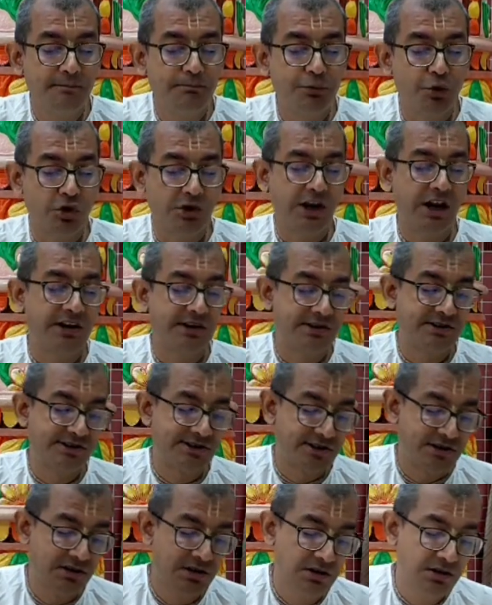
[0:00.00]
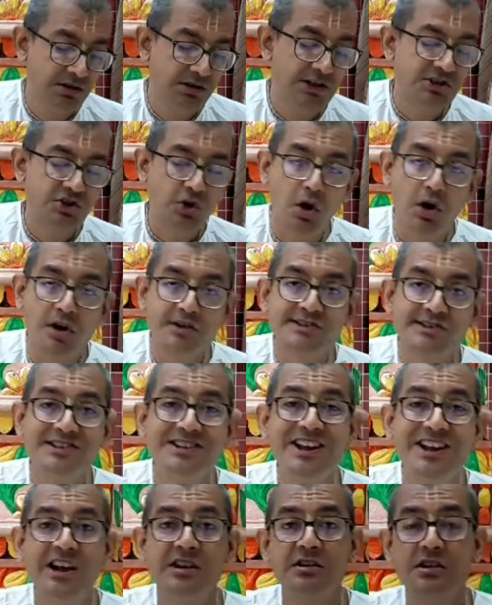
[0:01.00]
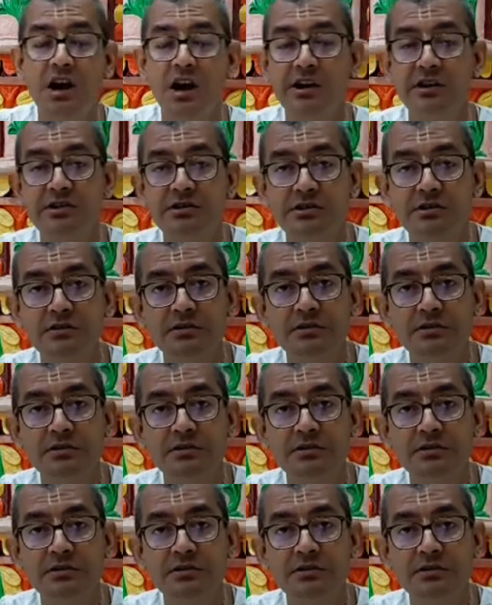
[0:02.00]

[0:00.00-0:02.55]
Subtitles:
protects this horse day and night.